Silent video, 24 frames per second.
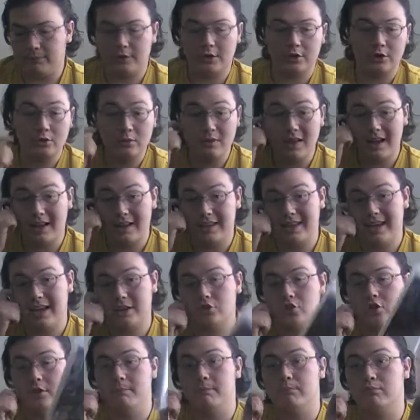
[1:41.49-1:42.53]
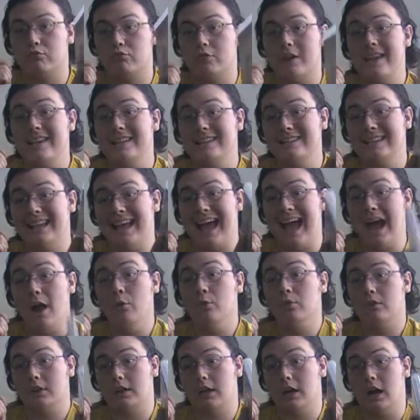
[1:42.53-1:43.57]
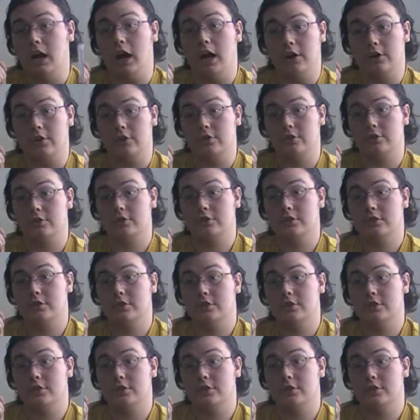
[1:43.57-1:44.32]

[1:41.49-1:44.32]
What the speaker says: To do that, he actually breaks out Connors